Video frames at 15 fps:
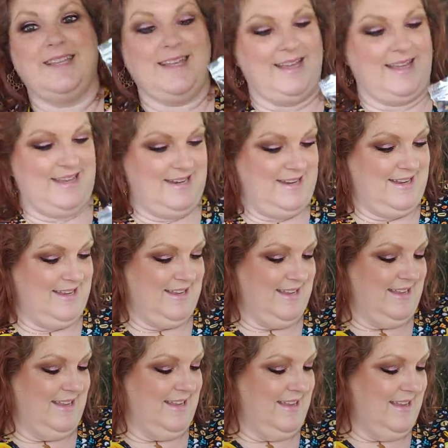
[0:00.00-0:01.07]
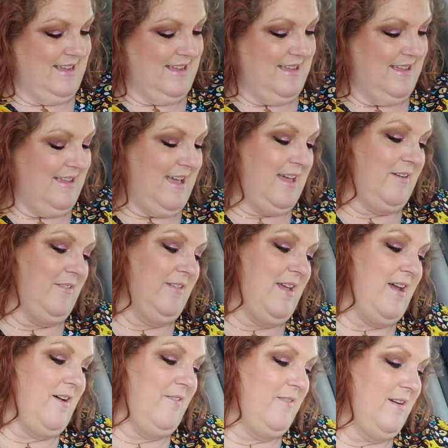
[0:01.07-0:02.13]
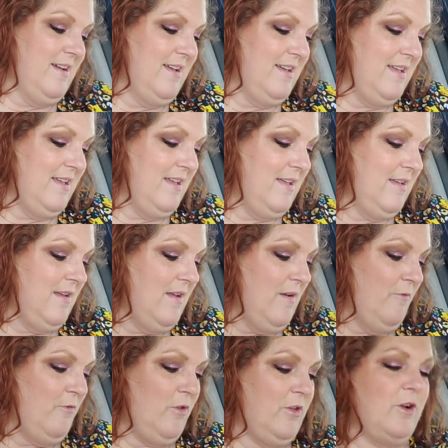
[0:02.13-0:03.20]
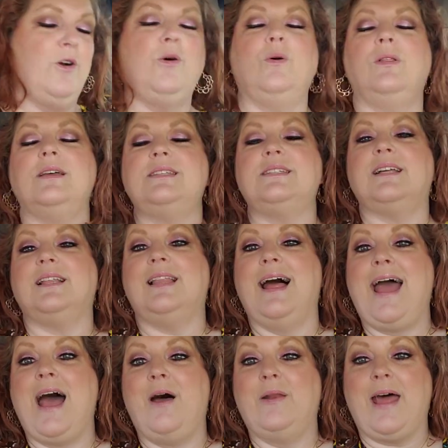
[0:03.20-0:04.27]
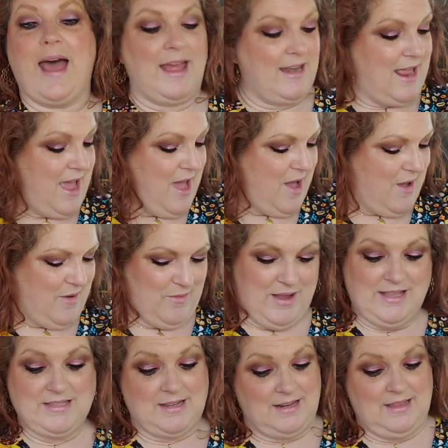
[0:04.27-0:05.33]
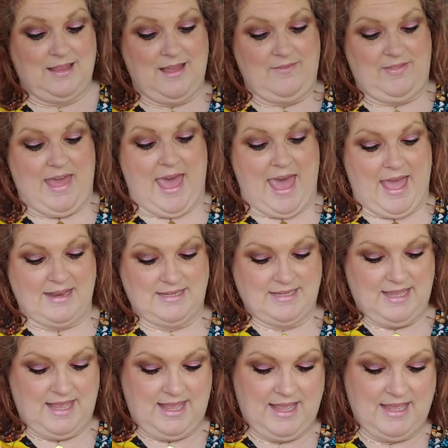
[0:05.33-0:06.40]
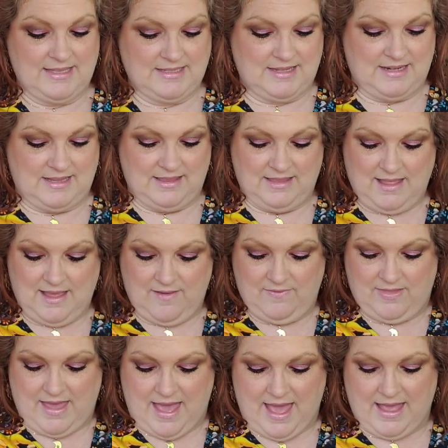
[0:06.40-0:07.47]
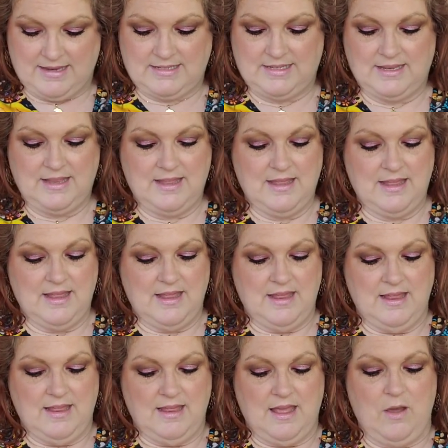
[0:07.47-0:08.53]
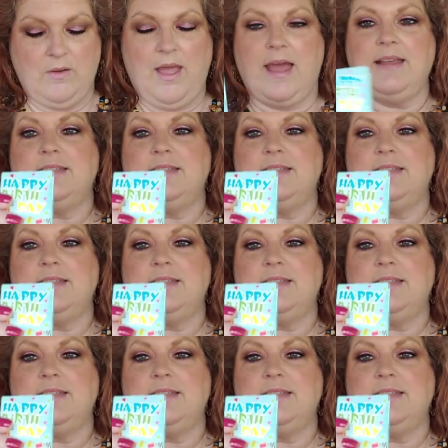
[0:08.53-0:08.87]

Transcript: in. I don't know. For the coolest clown I know. He's going to love that. He is going to love that. Okay,